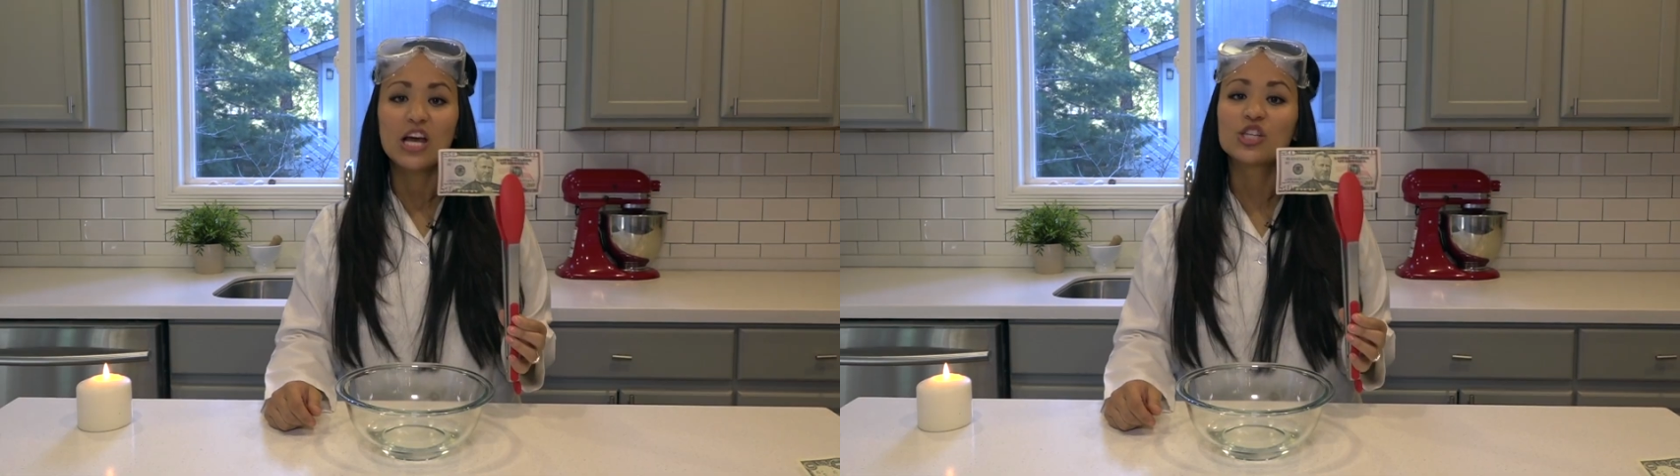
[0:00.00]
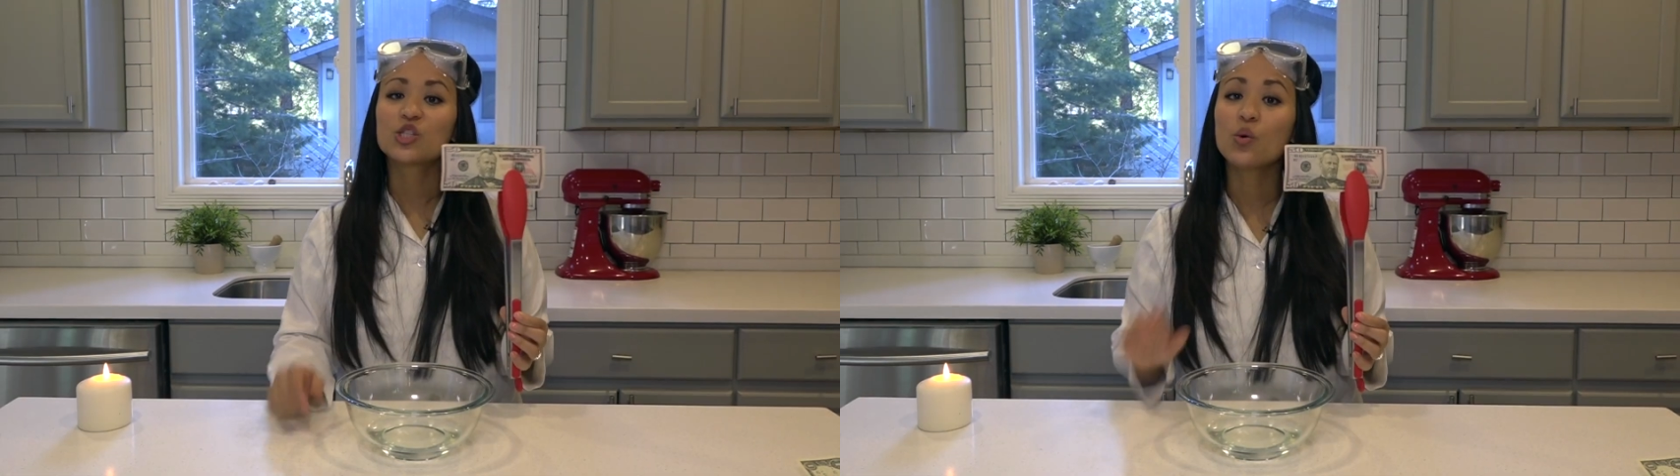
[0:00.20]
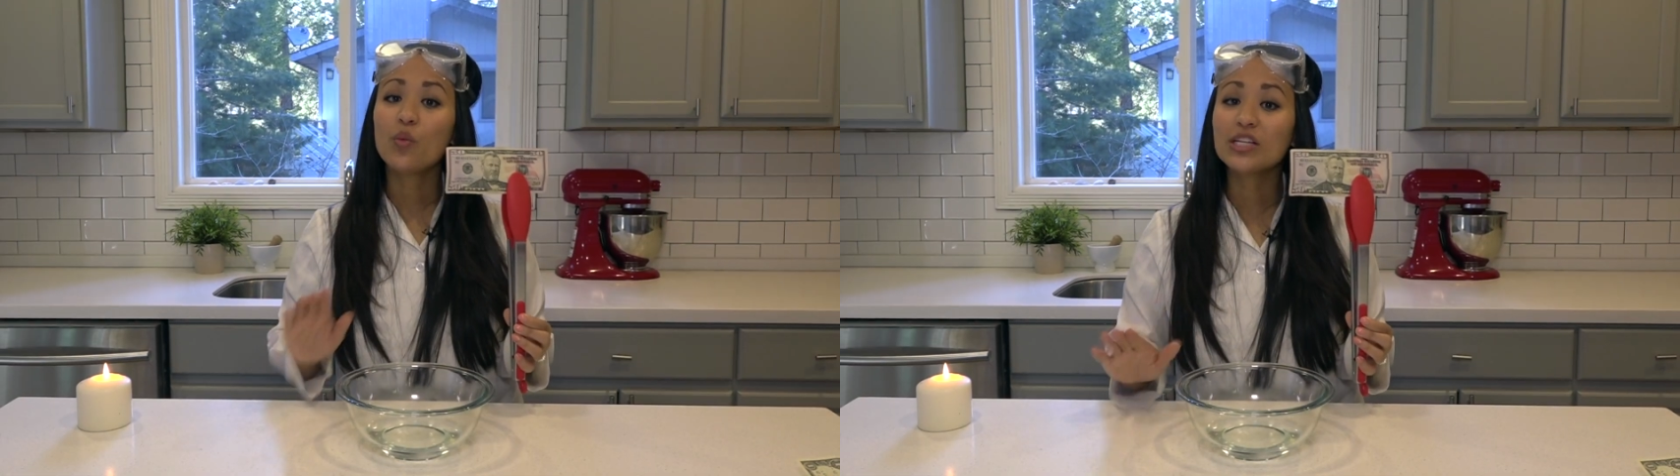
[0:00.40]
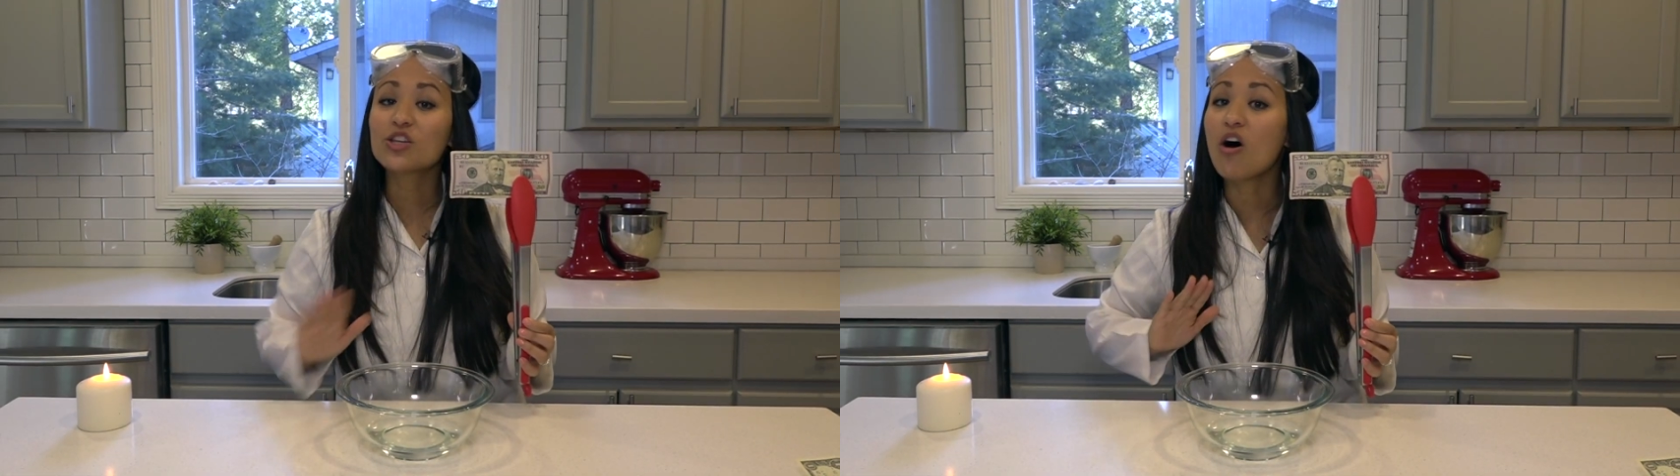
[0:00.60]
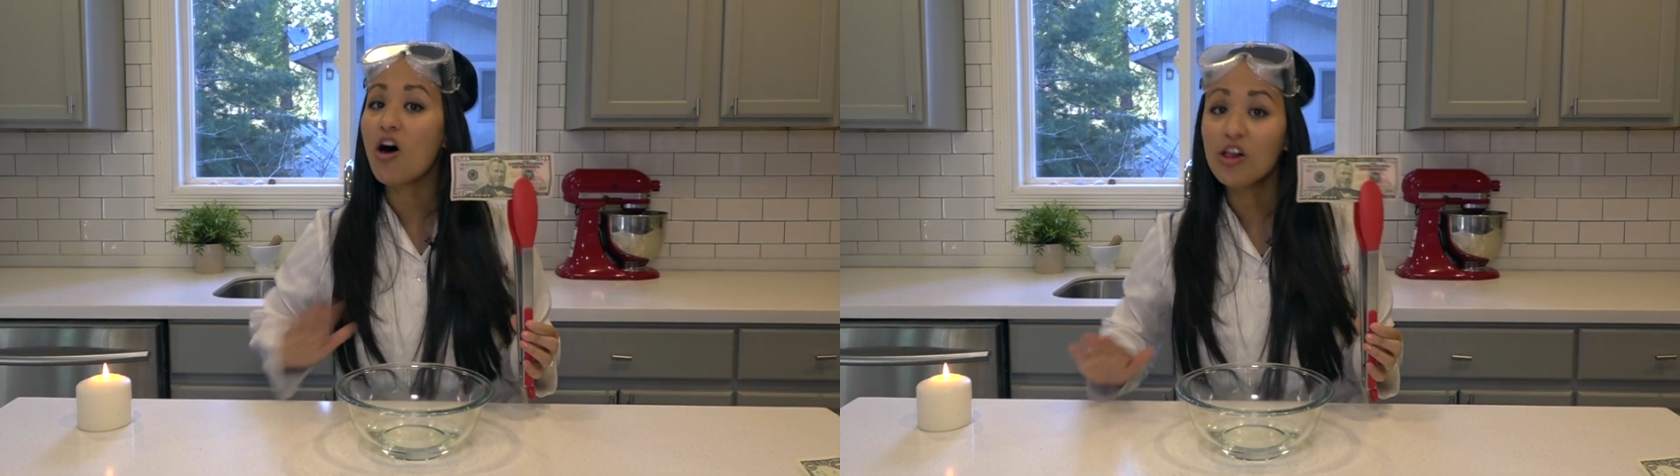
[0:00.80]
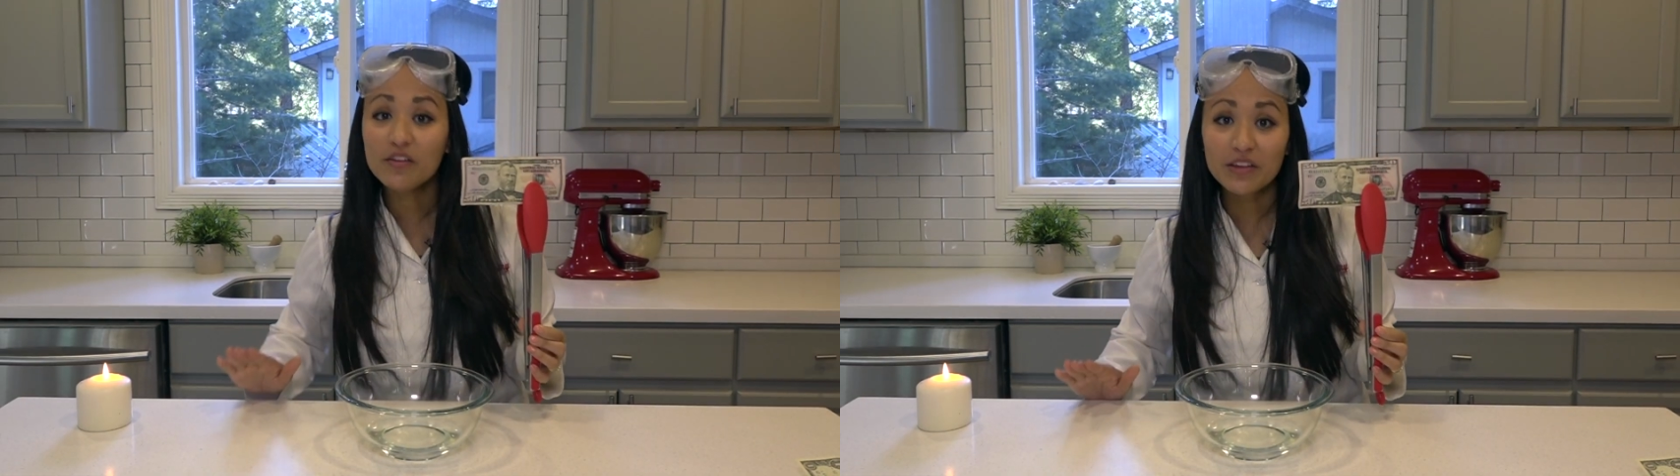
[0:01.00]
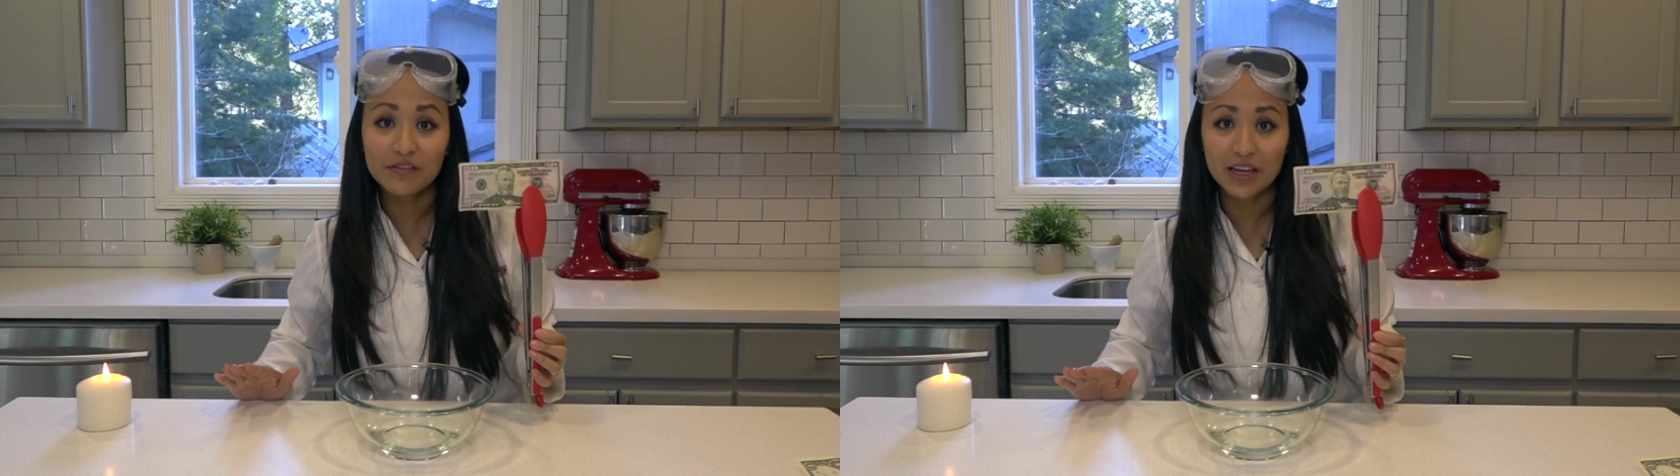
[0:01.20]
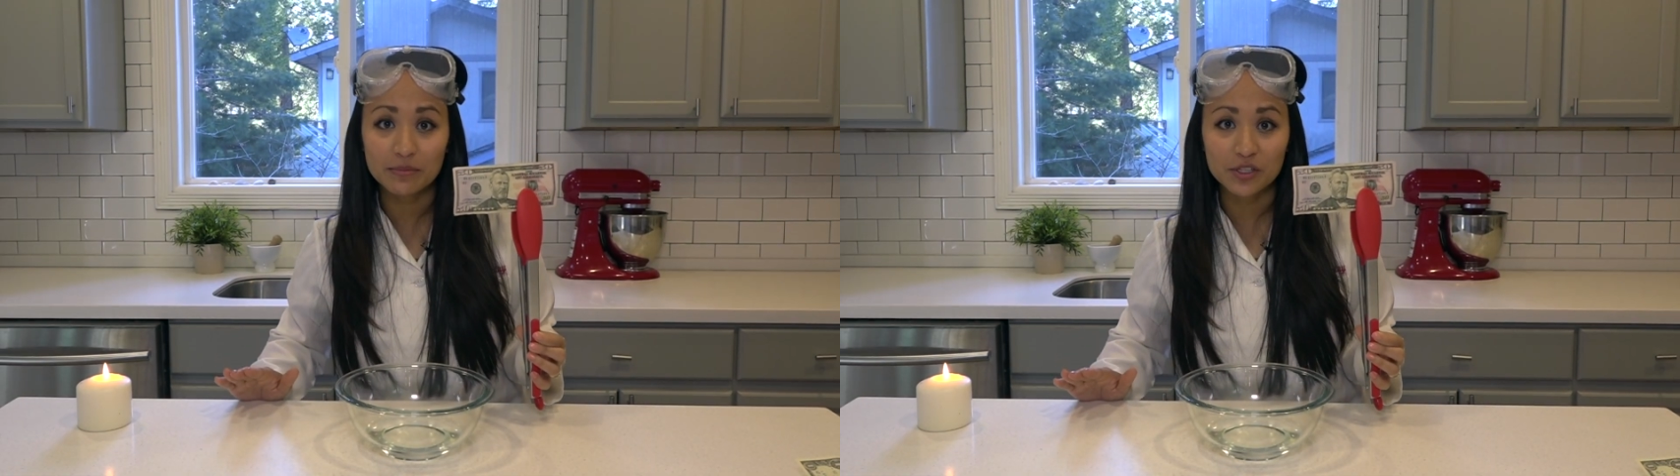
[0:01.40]
So once all of the
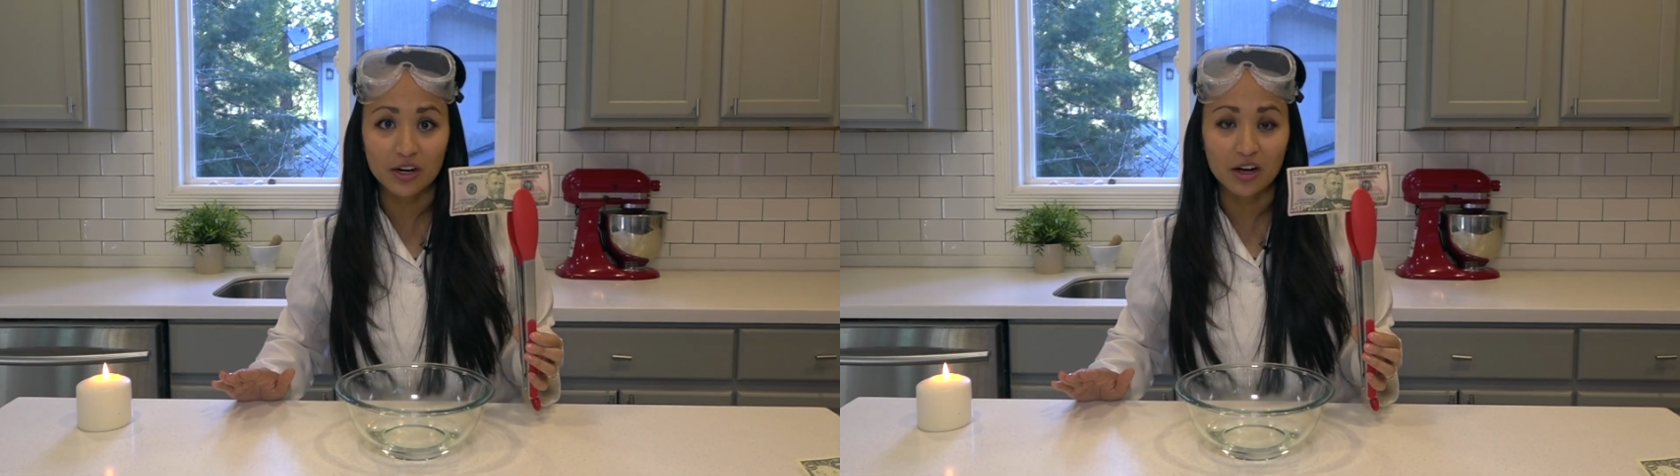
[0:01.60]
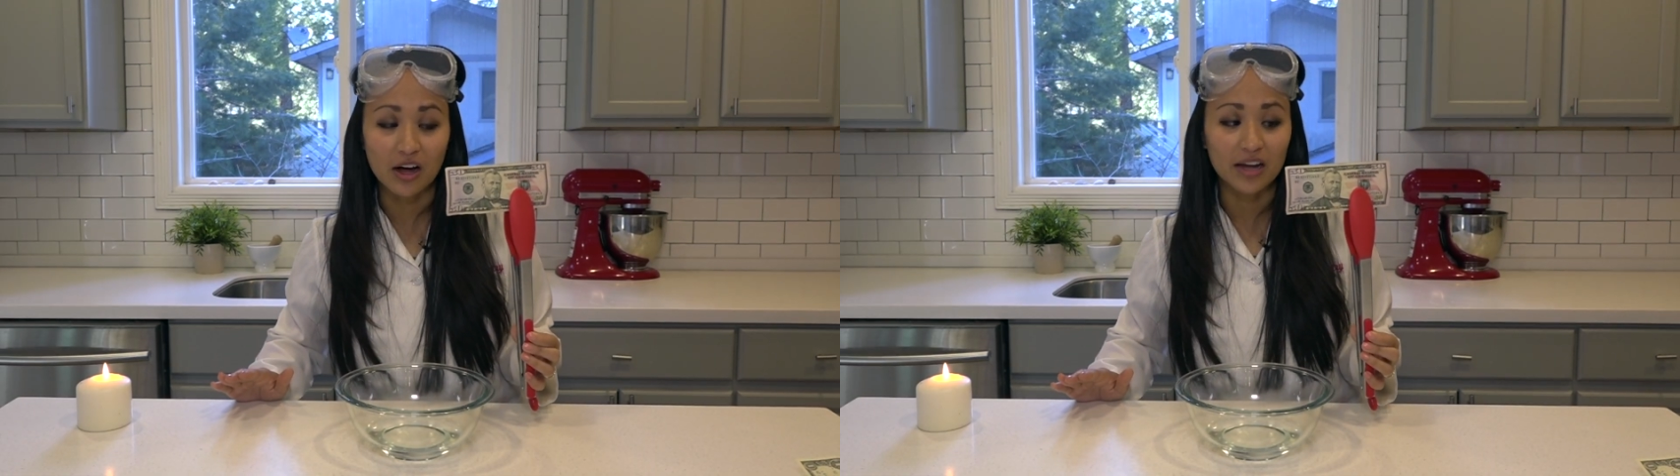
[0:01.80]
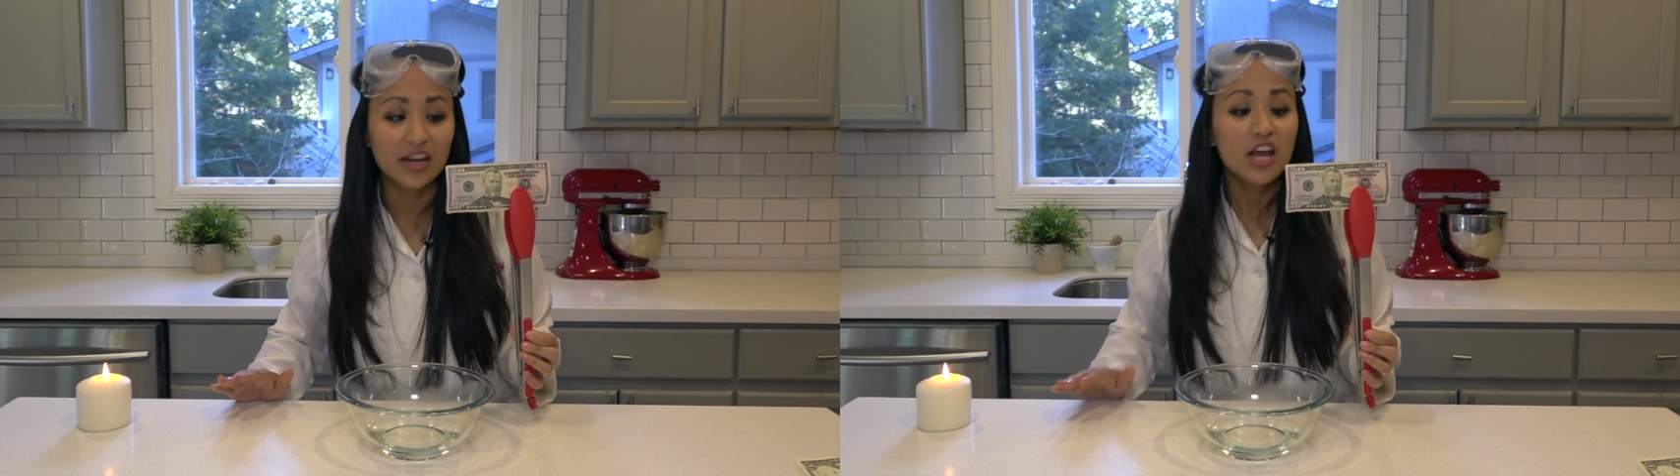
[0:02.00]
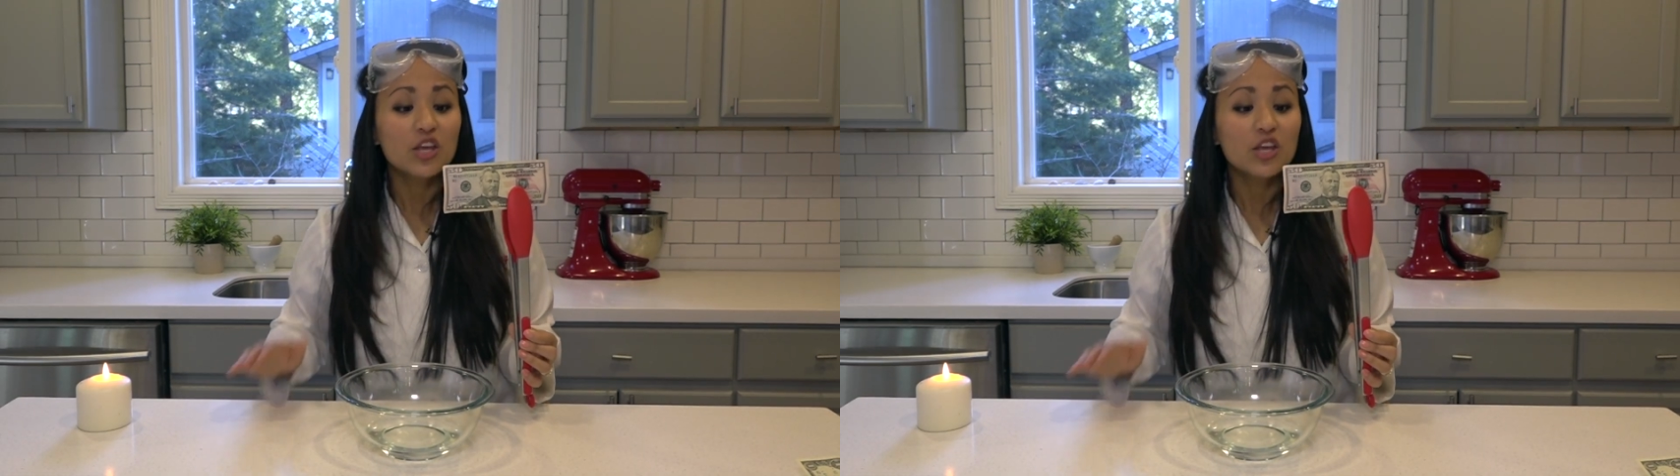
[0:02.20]
flames are gone,